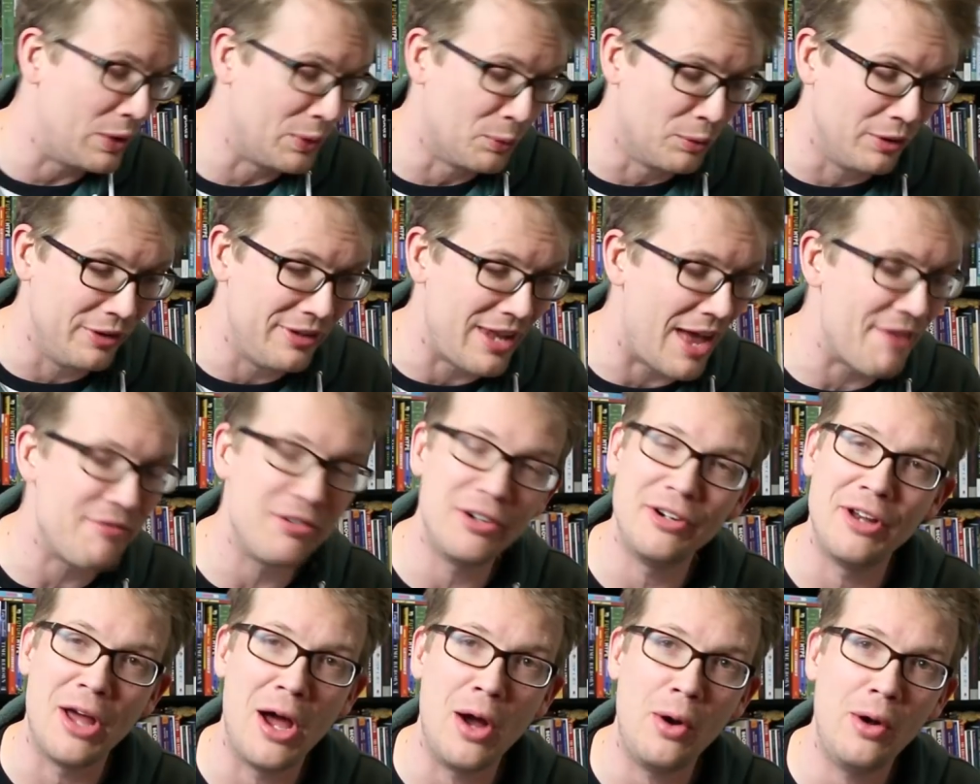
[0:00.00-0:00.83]
We will
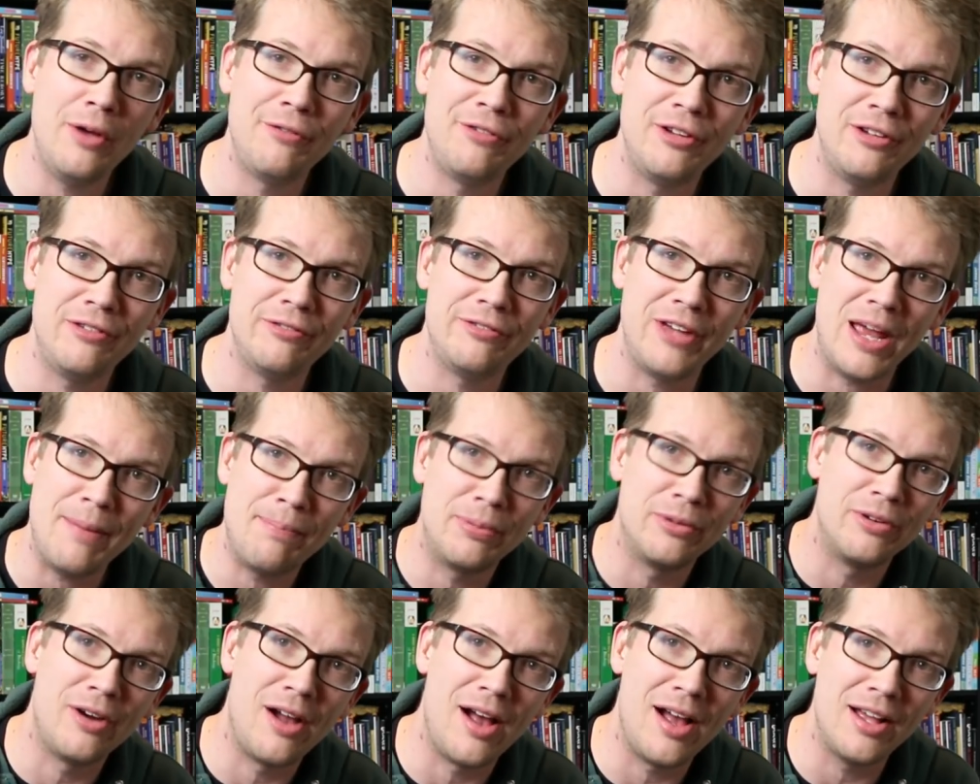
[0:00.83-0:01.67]
never know if it
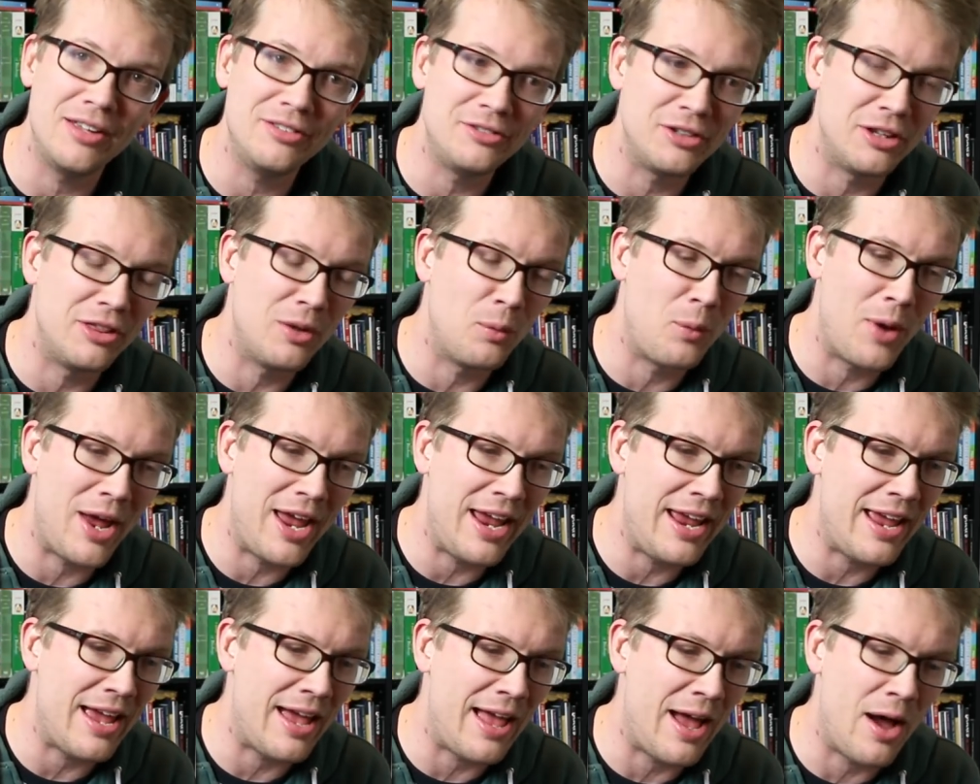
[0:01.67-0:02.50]
vaporized on the
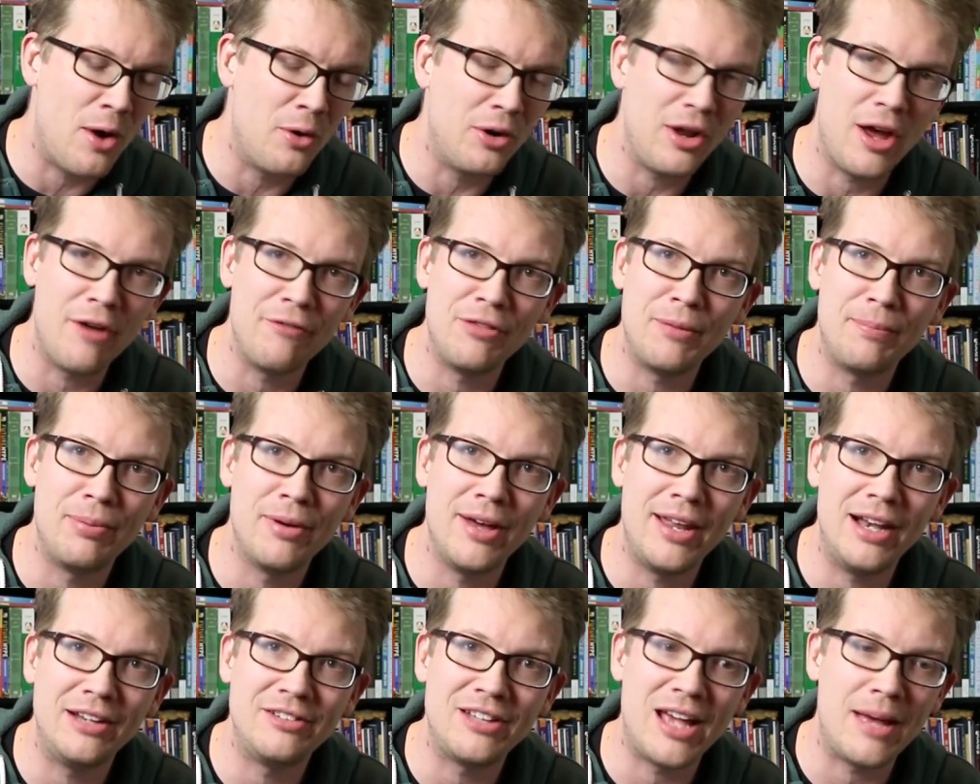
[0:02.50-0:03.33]
way out of the
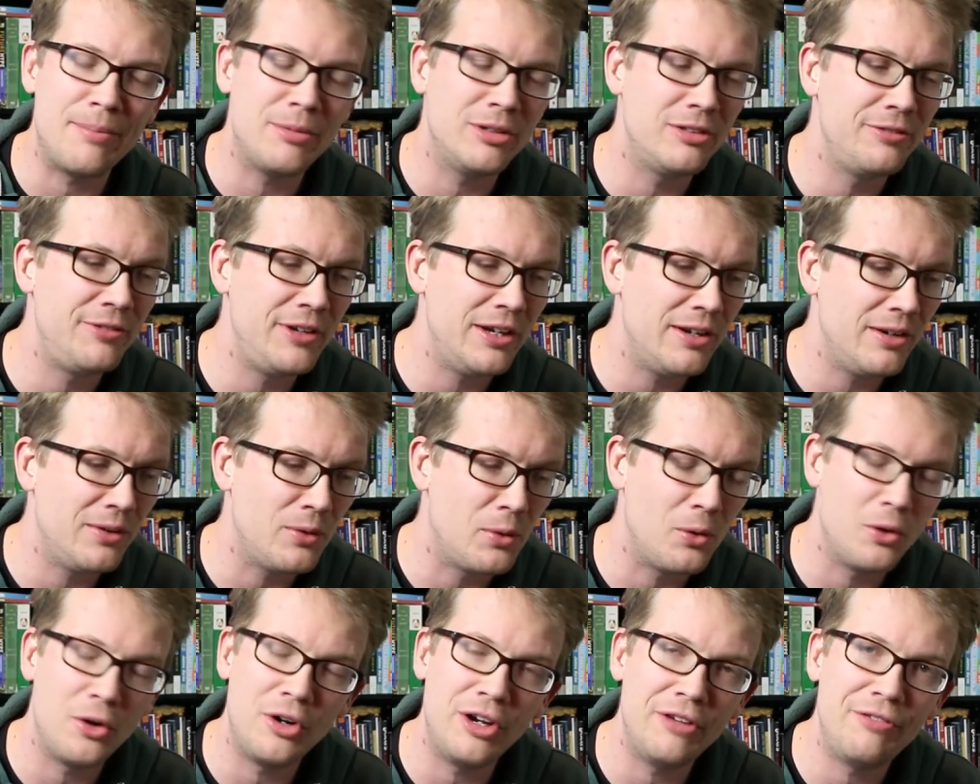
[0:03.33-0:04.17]
planet's atmosphere
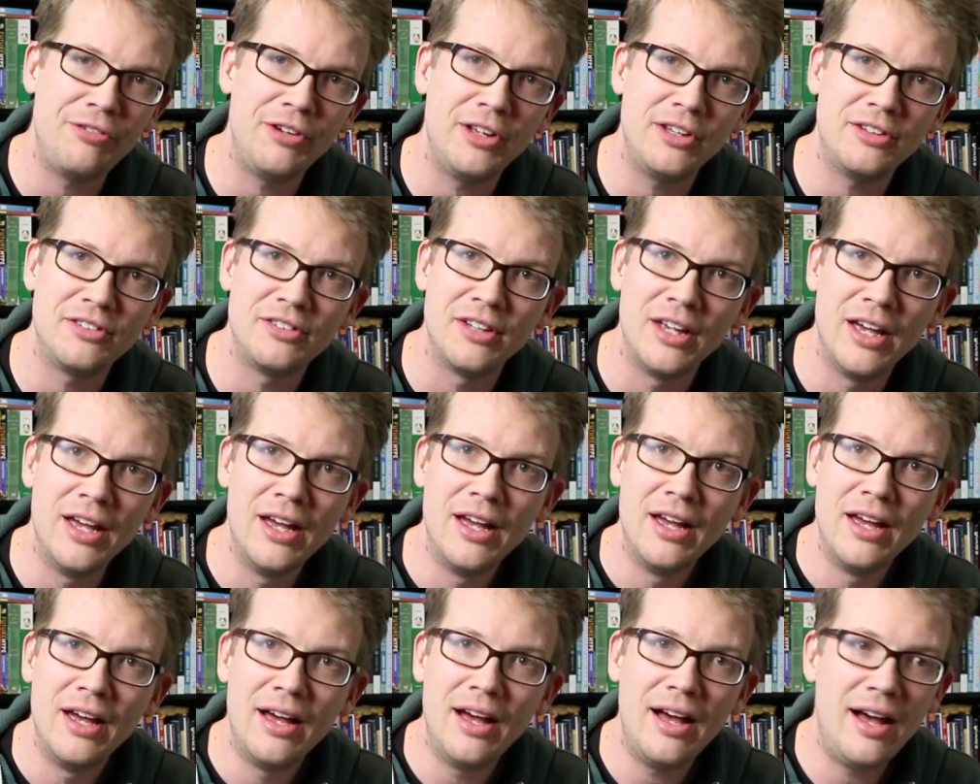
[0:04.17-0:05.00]
or if it's
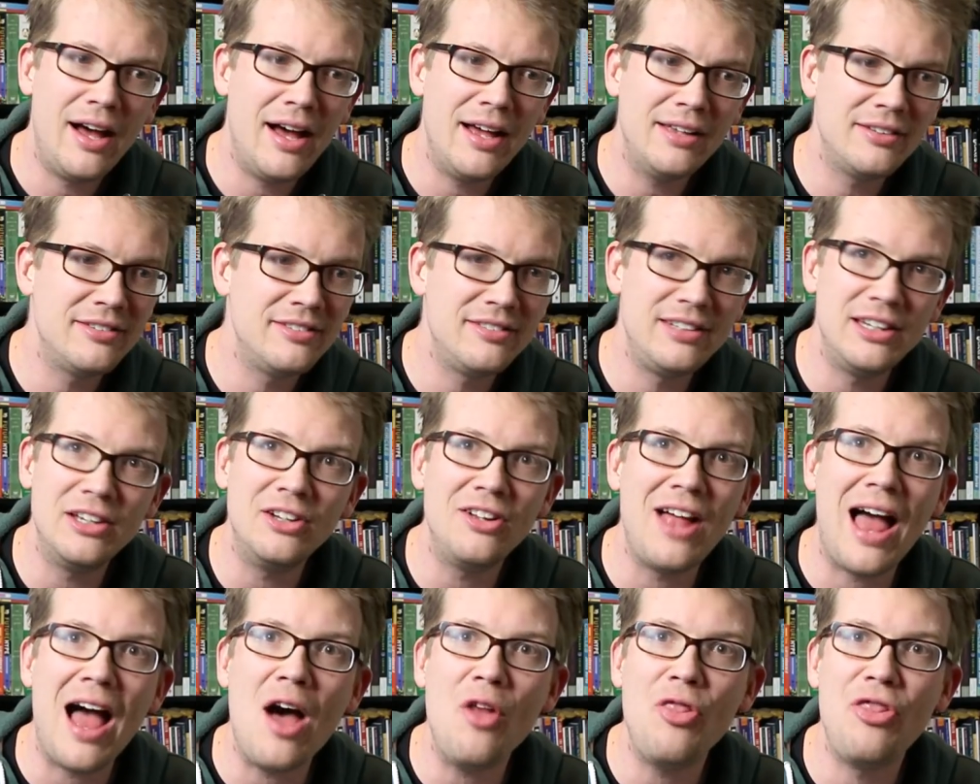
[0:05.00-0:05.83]
uh,
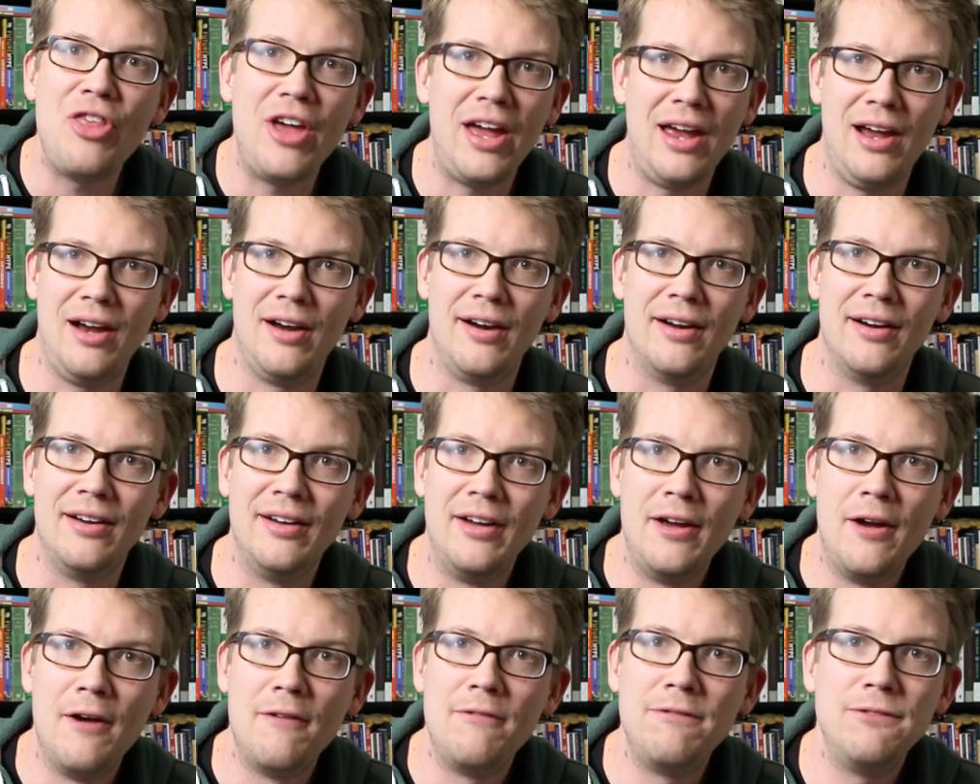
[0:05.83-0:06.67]
still out there,
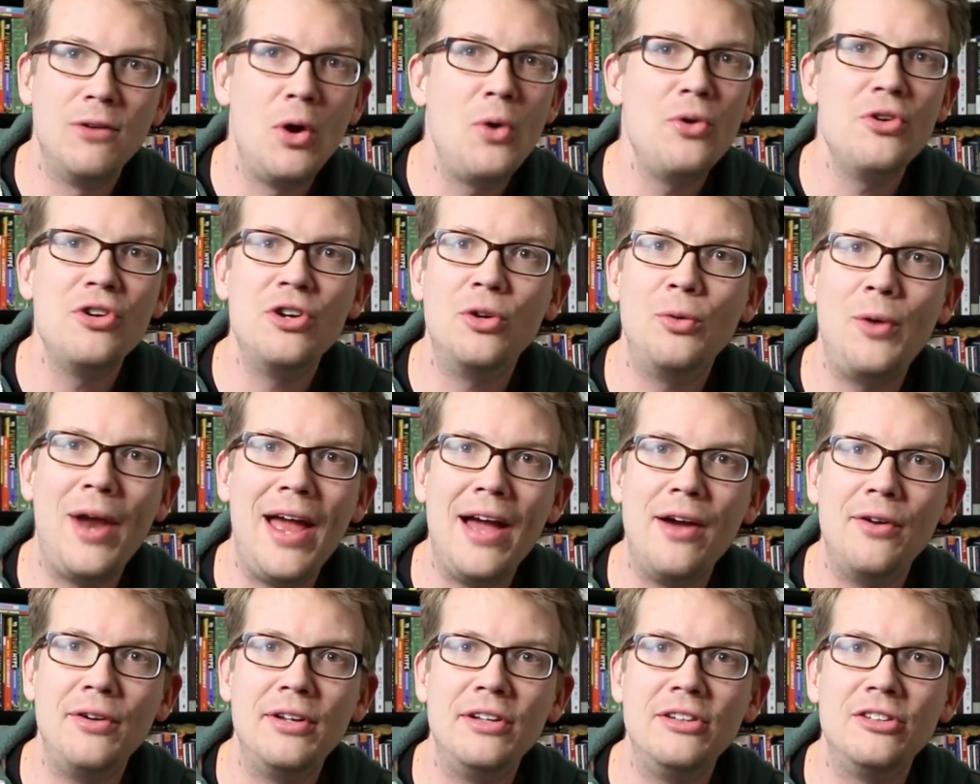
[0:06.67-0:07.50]
floating
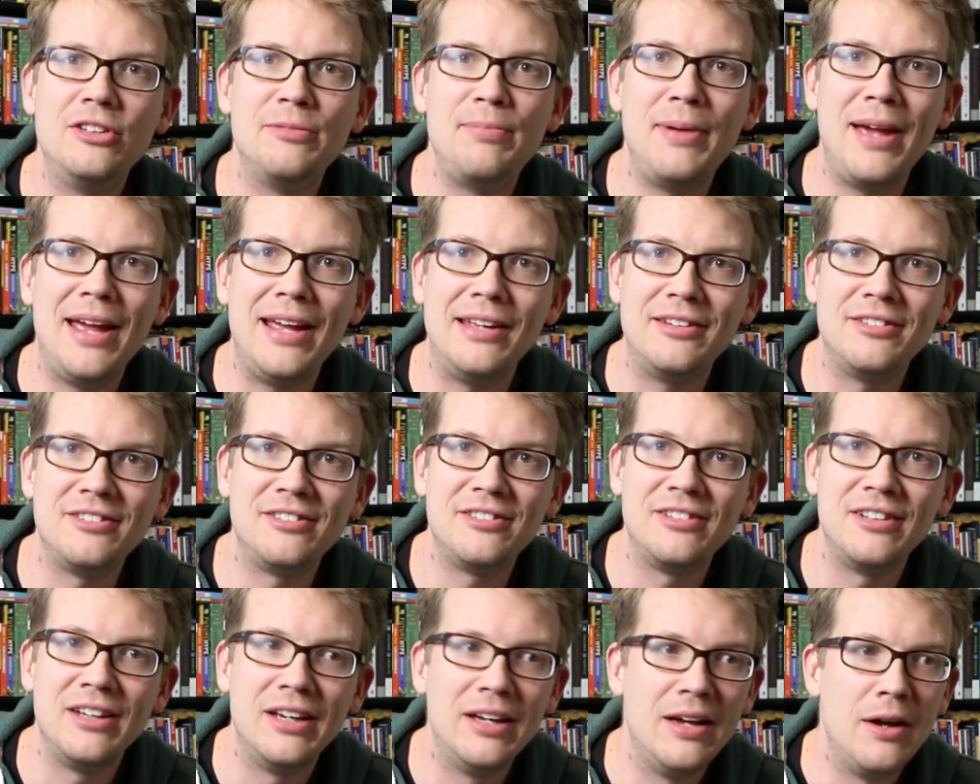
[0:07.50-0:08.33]
around in
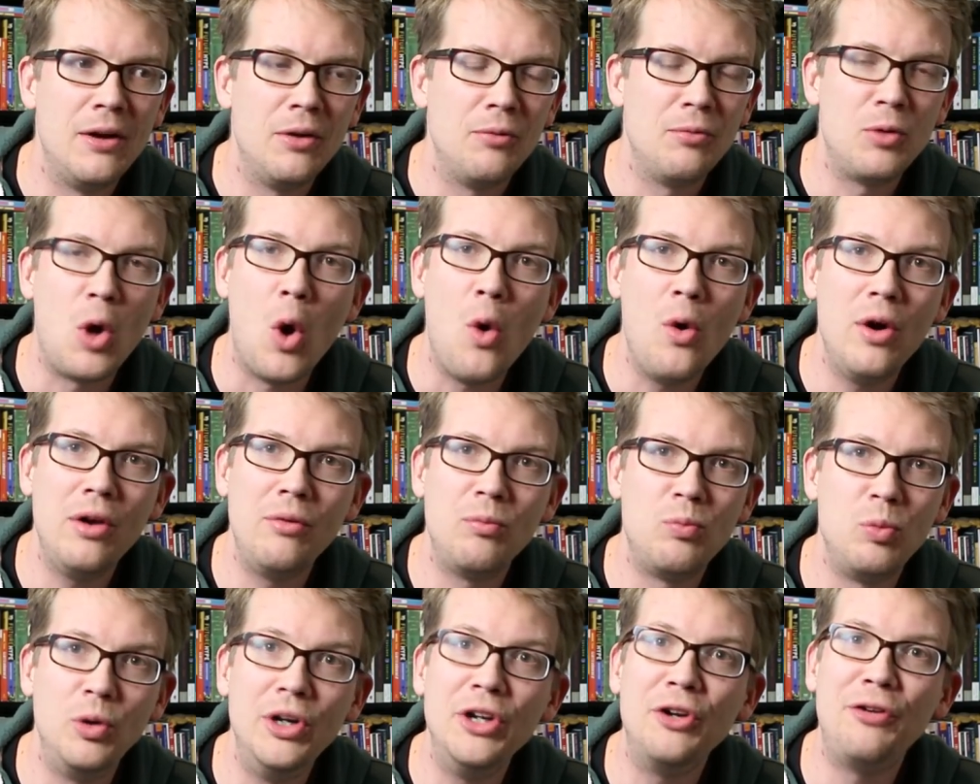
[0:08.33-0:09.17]
space,
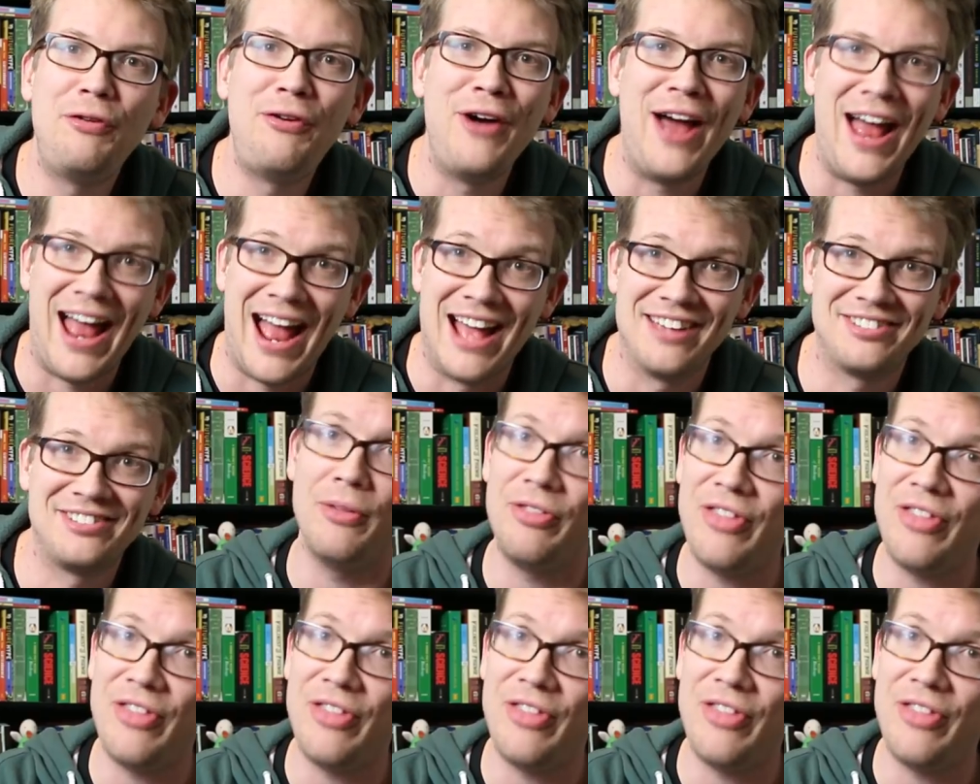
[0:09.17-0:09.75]
going real fast.